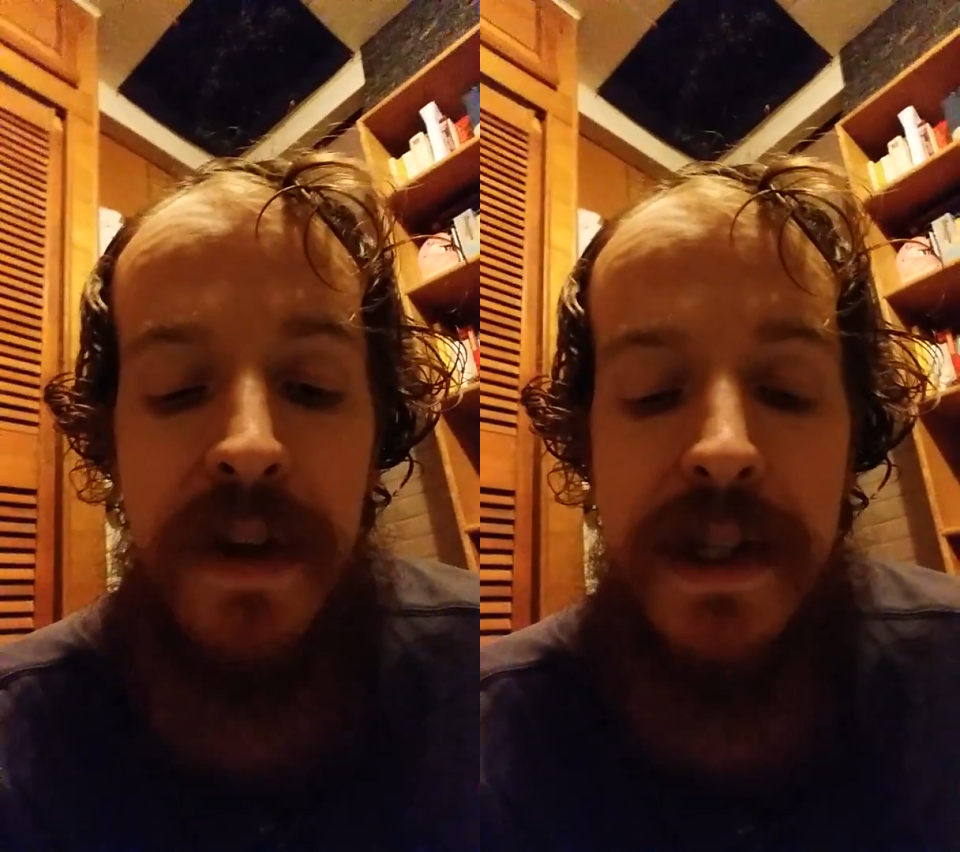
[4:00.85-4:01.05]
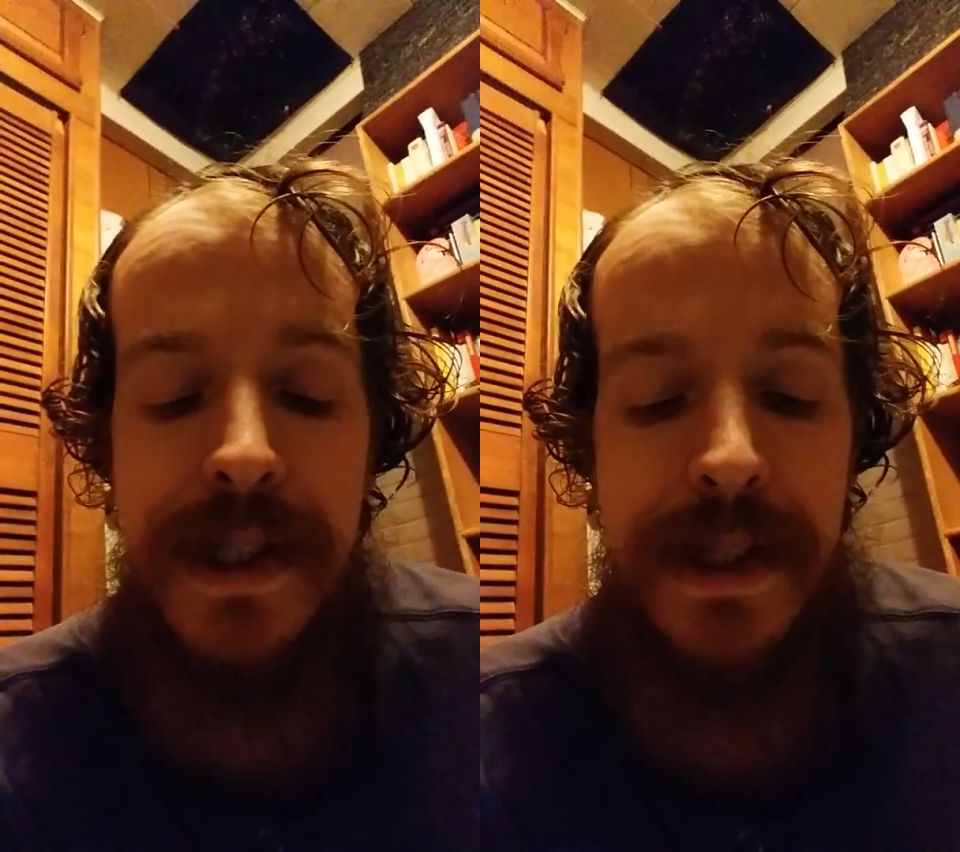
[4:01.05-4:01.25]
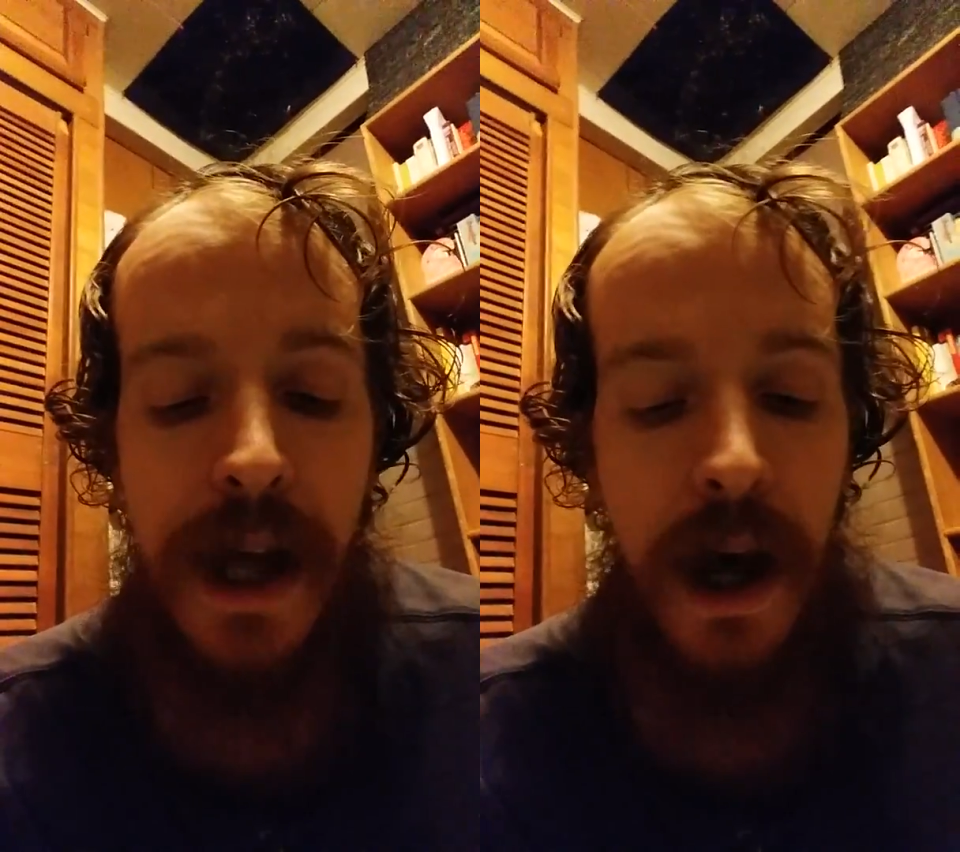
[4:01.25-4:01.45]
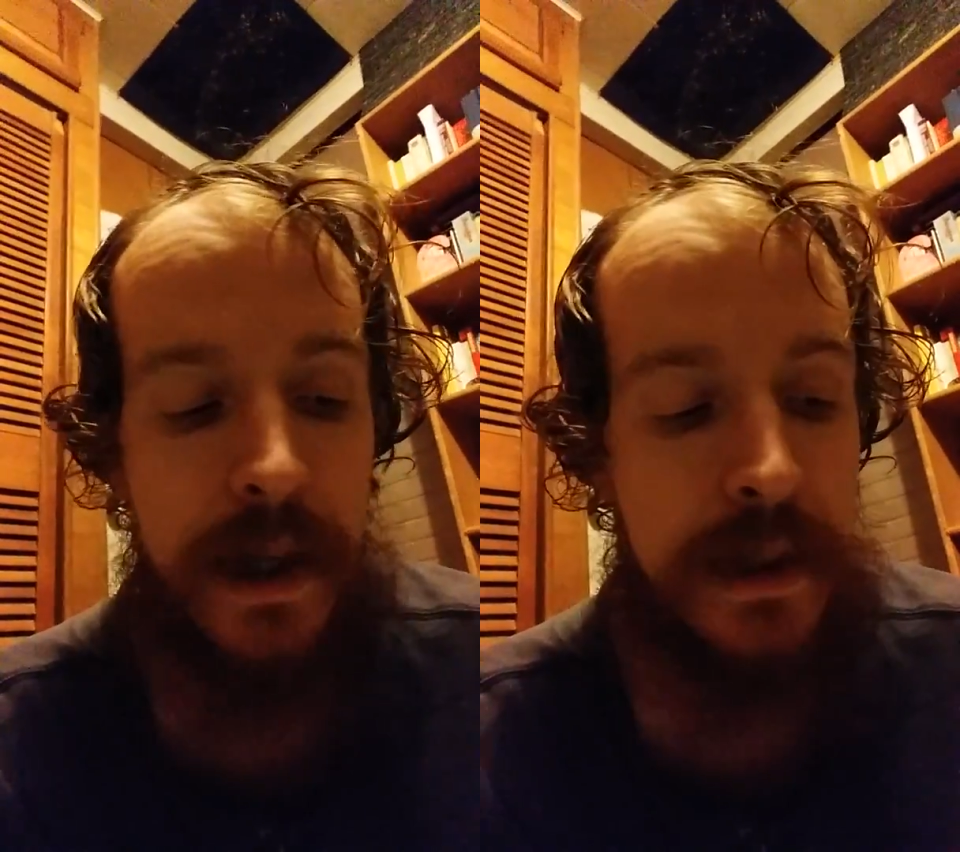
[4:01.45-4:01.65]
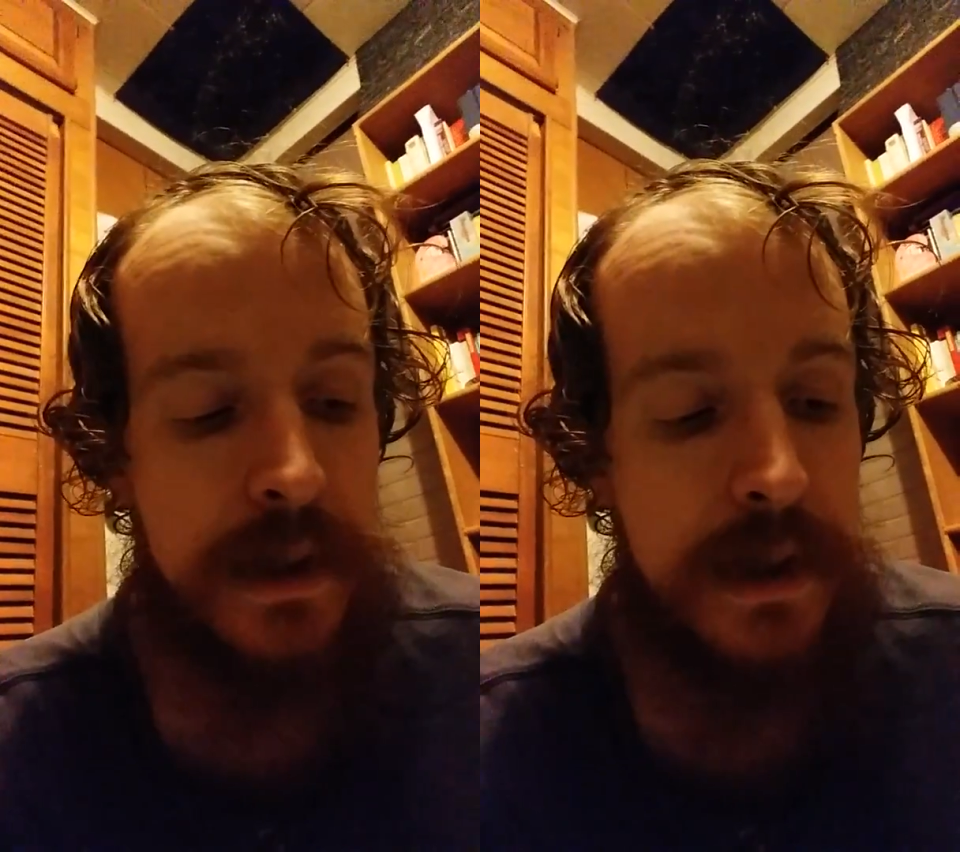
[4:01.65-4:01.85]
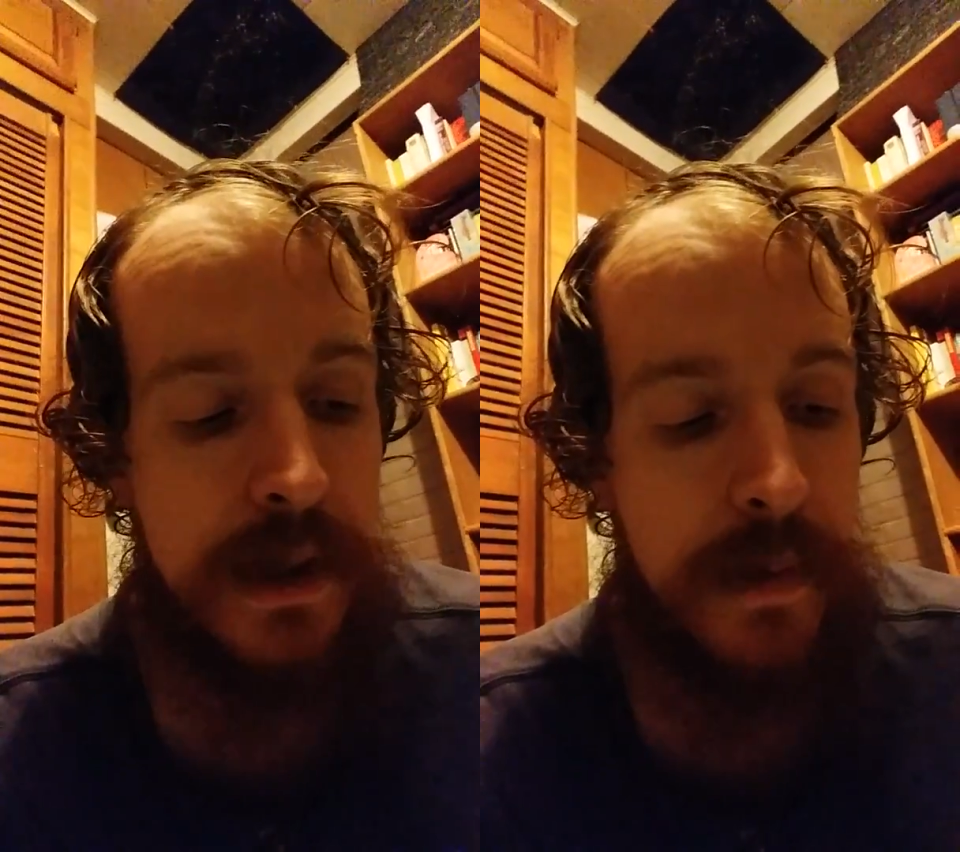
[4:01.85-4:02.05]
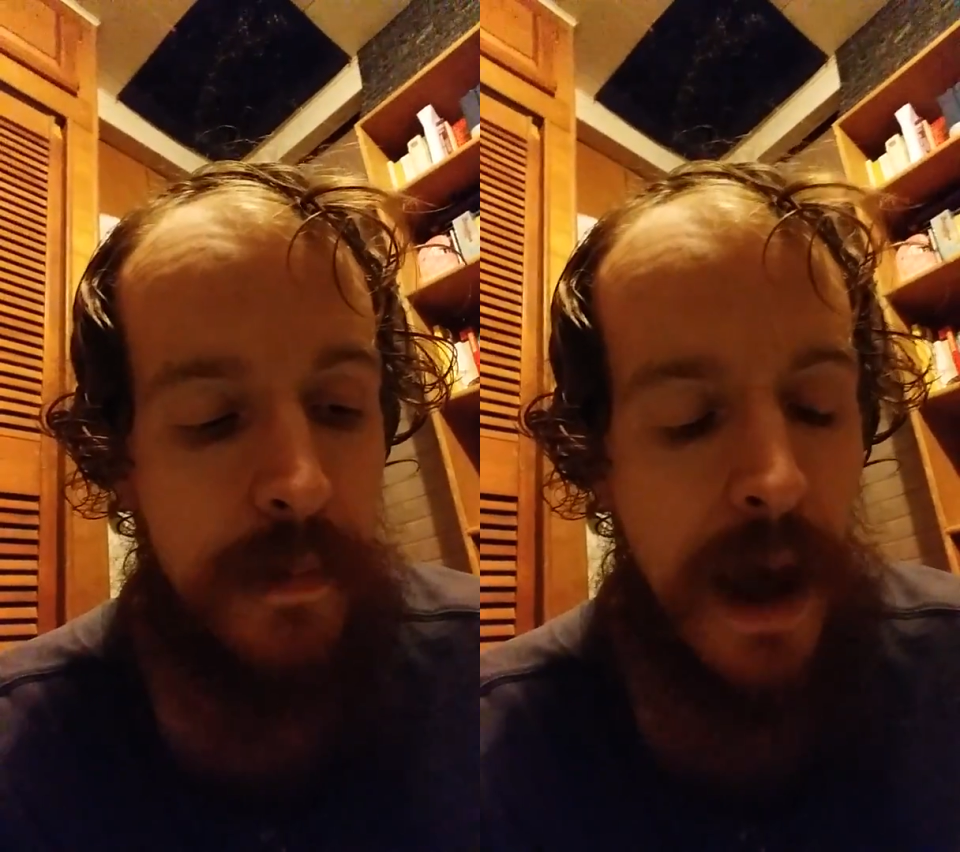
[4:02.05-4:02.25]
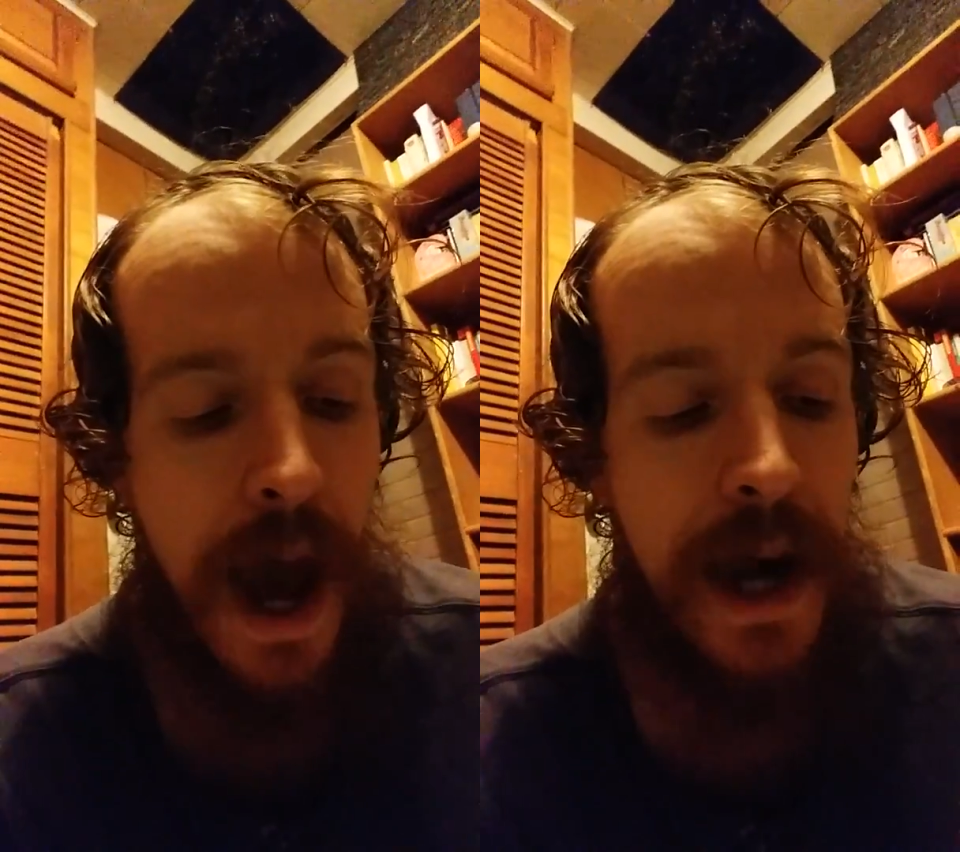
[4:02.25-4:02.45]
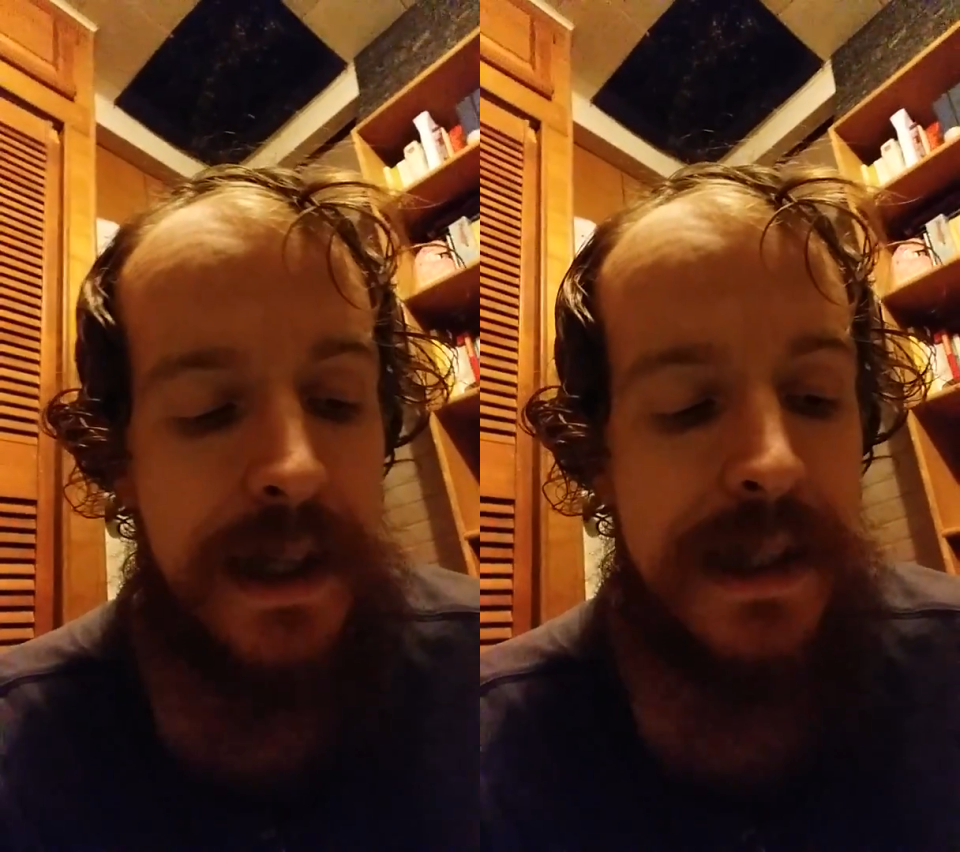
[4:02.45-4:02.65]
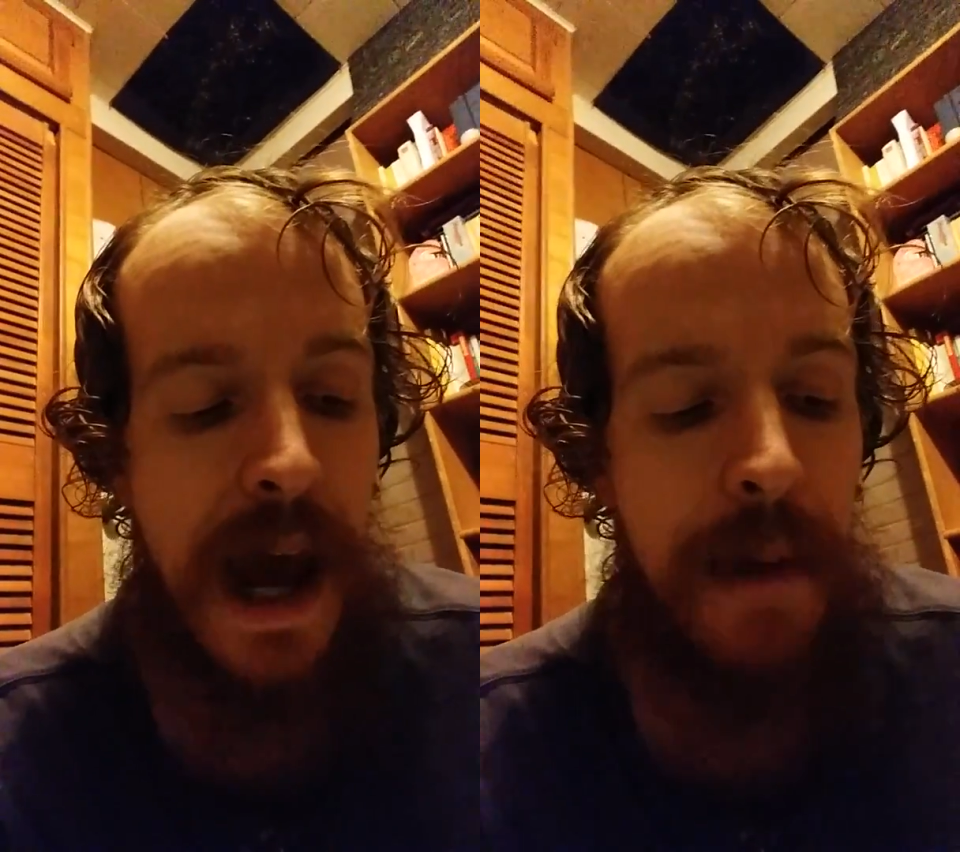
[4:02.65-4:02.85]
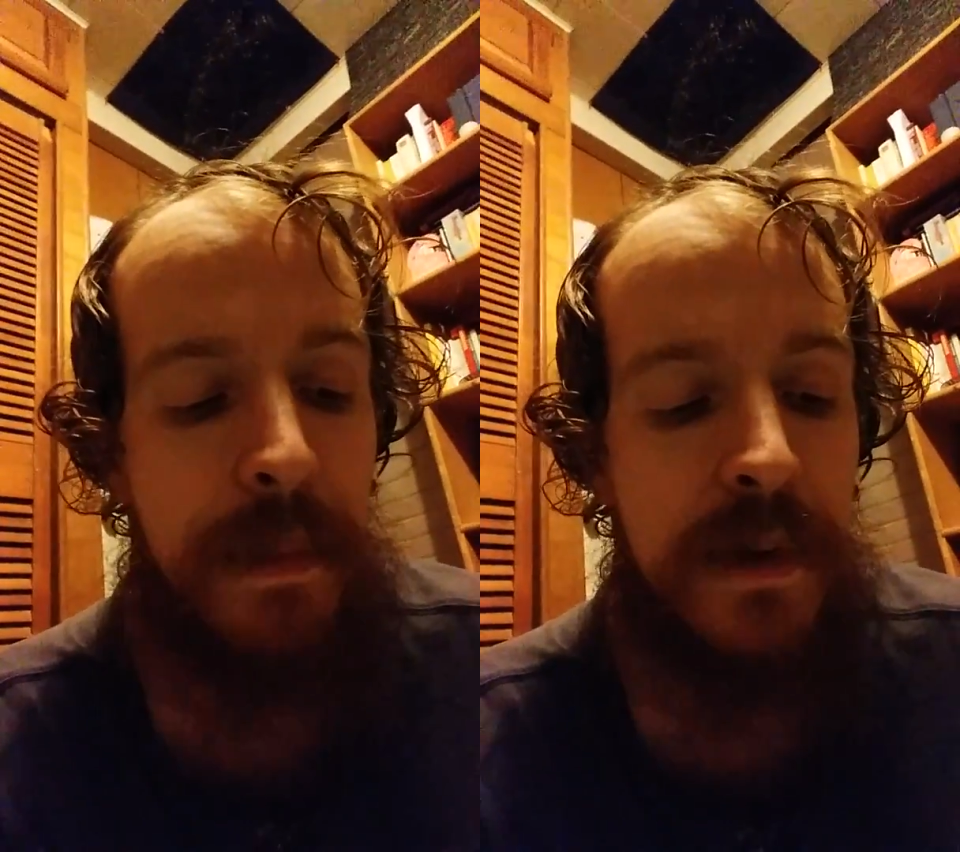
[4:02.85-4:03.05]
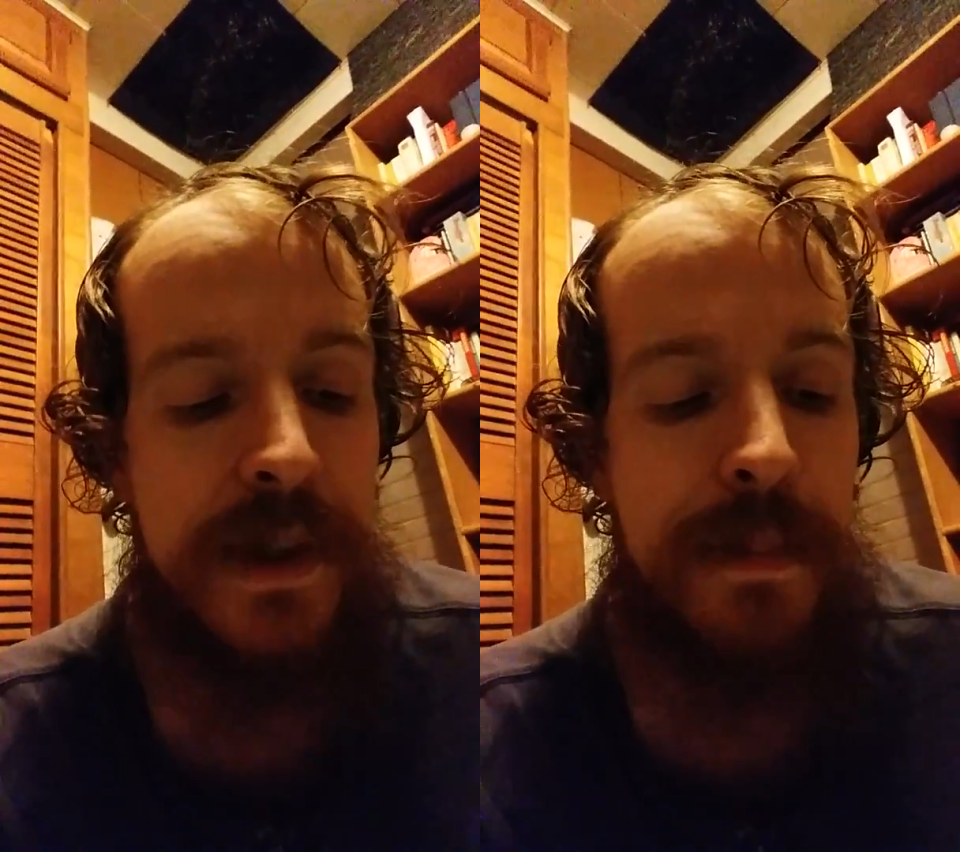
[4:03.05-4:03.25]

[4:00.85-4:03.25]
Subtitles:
his signs. An example is